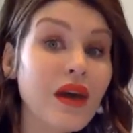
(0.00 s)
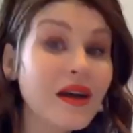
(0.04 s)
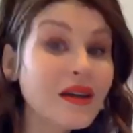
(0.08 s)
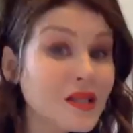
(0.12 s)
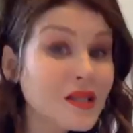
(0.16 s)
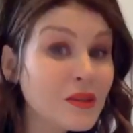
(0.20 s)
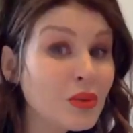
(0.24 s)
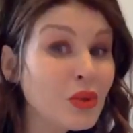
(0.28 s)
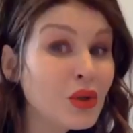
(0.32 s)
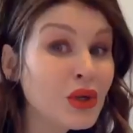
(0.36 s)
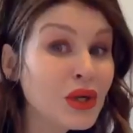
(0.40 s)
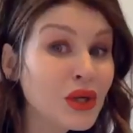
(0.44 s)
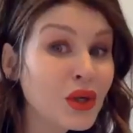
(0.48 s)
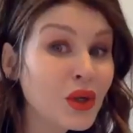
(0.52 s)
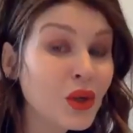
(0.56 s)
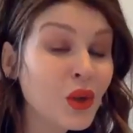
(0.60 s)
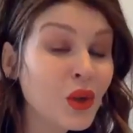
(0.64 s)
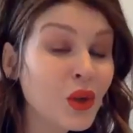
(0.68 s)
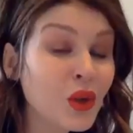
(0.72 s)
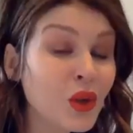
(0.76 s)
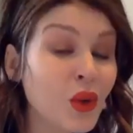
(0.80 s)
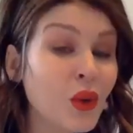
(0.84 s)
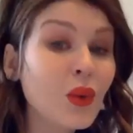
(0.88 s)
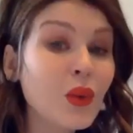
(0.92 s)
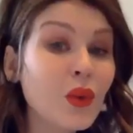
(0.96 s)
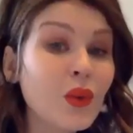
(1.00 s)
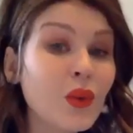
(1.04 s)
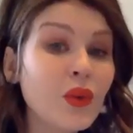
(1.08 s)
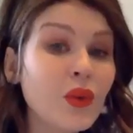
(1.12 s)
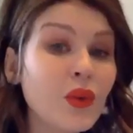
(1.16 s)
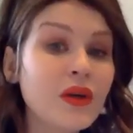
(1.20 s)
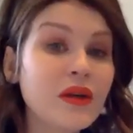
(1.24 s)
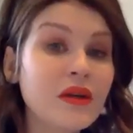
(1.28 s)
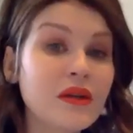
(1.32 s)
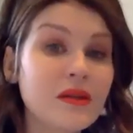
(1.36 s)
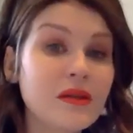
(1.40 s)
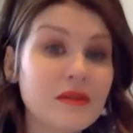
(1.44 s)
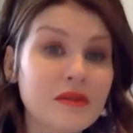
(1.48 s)
that's pretty cool
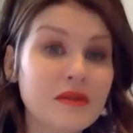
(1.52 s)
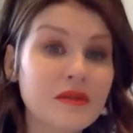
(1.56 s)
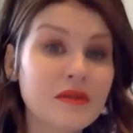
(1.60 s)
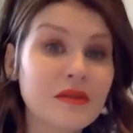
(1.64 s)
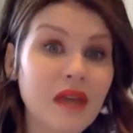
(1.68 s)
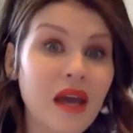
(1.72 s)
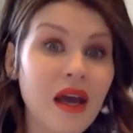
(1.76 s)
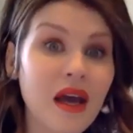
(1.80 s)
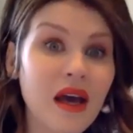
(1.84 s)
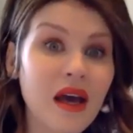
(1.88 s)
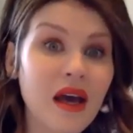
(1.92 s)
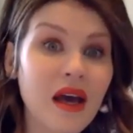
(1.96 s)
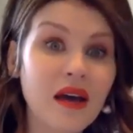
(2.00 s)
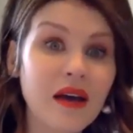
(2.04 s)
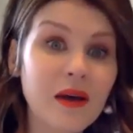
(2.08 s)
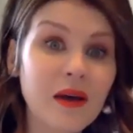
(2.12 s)
yeah.